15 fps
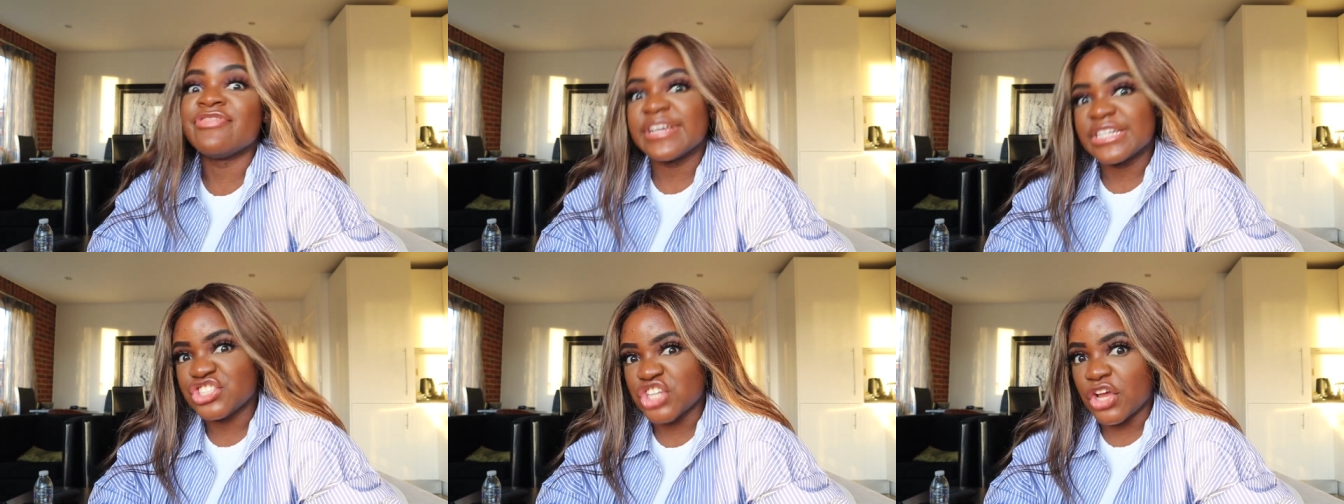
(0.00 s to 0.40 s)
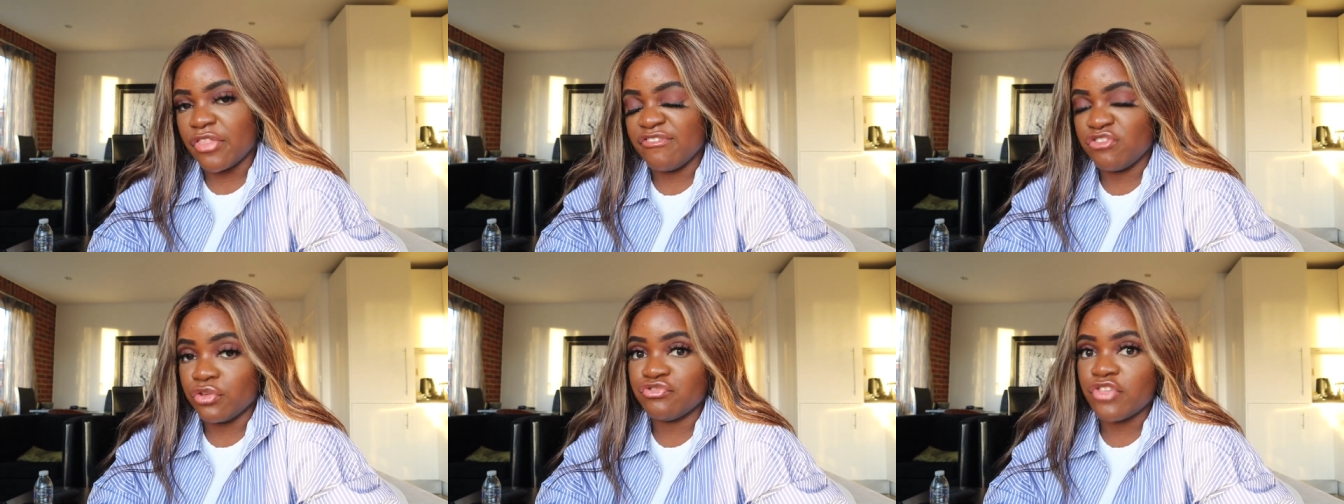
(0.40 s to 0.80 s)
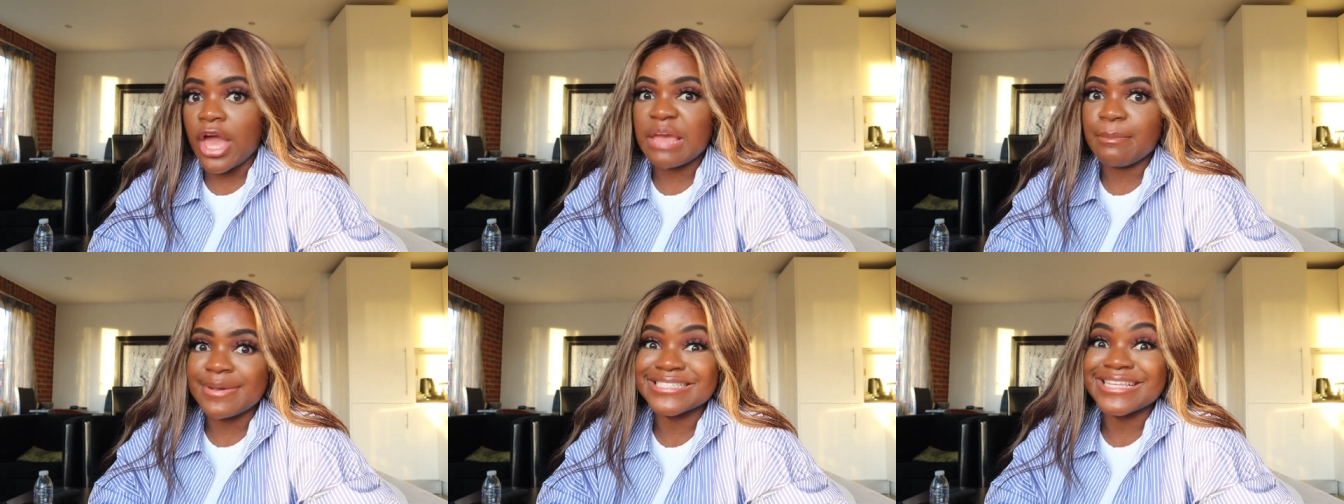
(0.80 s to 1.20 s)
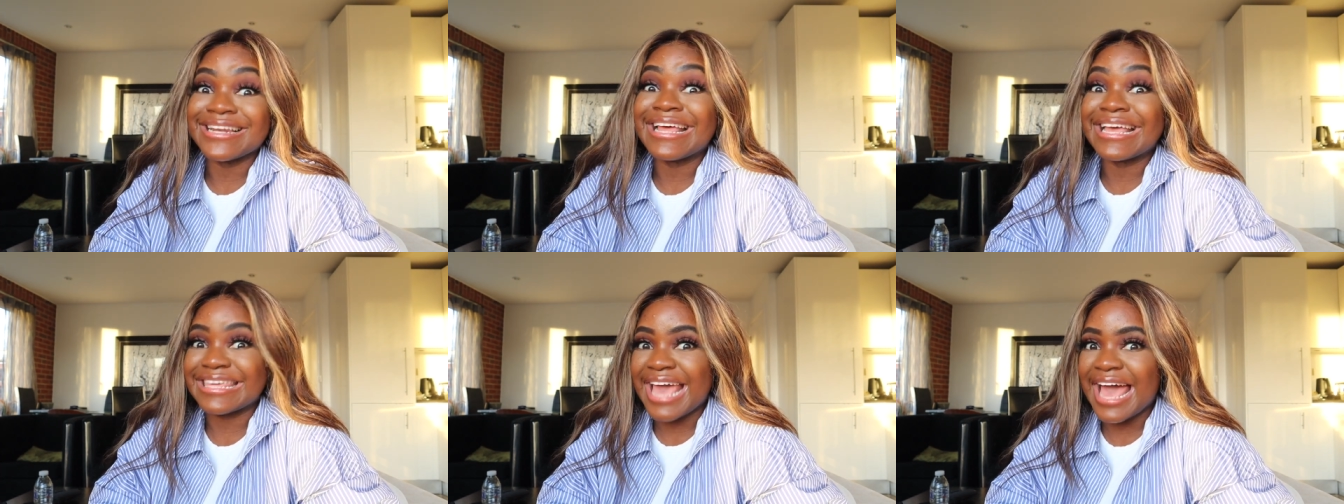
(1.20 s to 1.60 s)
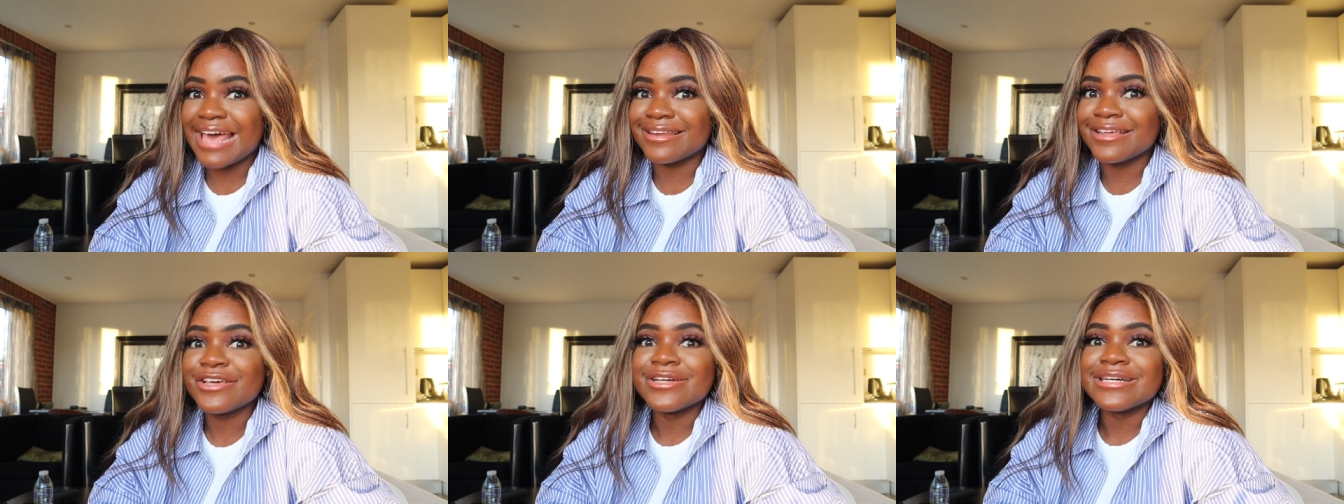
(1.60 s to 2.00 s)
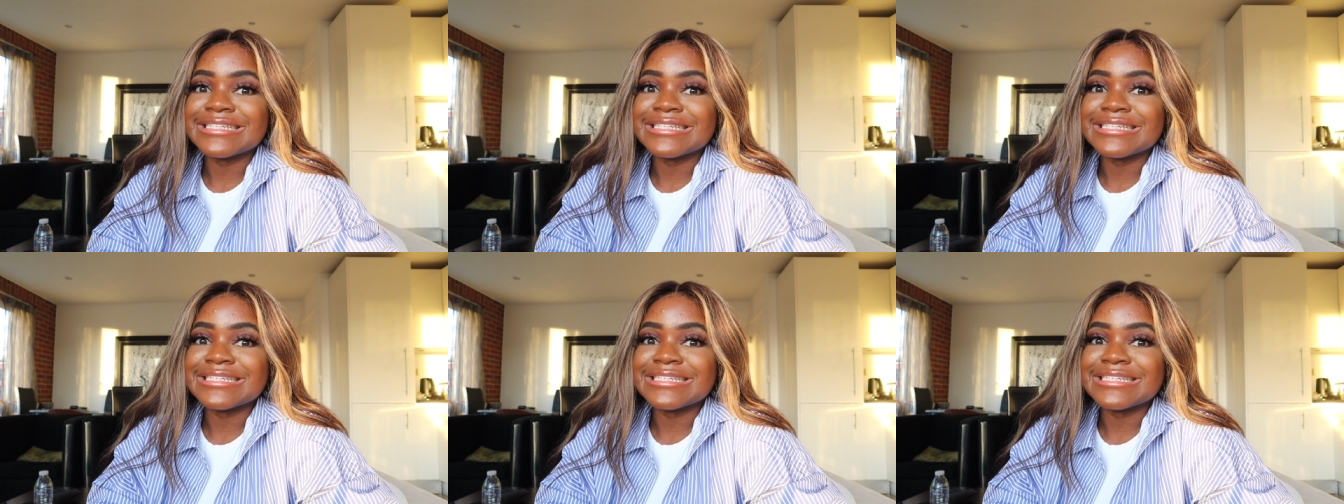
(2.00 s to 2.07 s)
This year they've done 30% again.